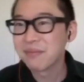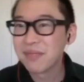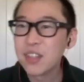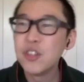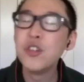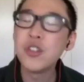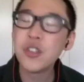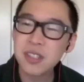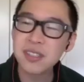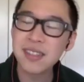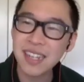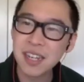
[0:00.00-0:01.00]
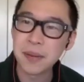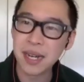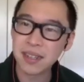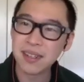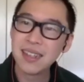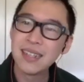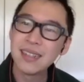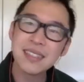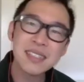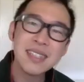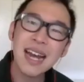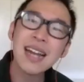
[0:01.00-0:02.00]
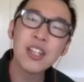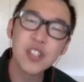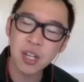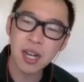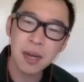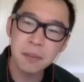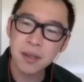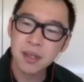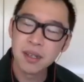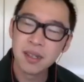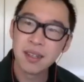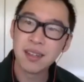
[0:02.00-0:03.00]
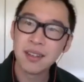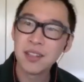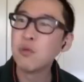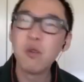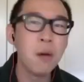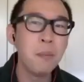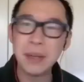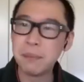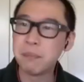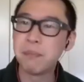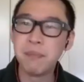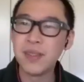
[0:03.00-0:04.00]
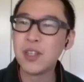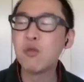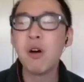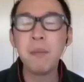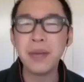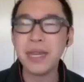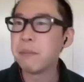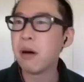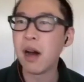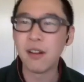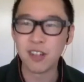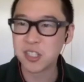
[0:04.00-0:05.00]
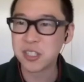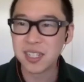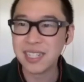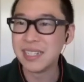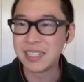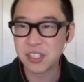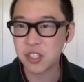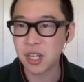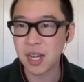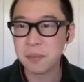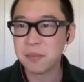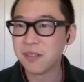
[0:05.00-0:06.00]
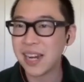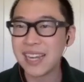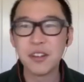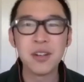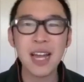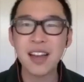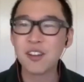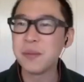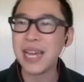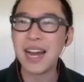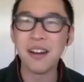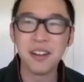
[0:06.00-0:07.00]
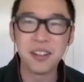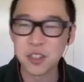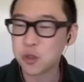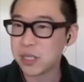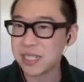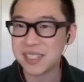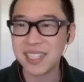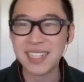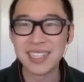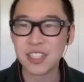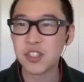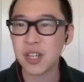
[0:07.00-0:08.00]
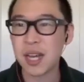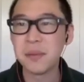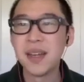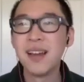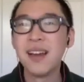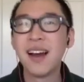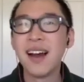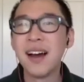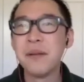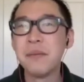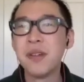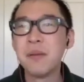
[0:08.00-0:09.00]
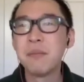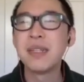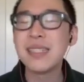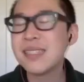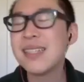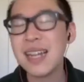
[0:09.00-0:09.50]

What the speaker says: you should just think about it. This is not a job. You won't be impoverished in this job, right? You're not going to be out on the streets in this job. But this is not a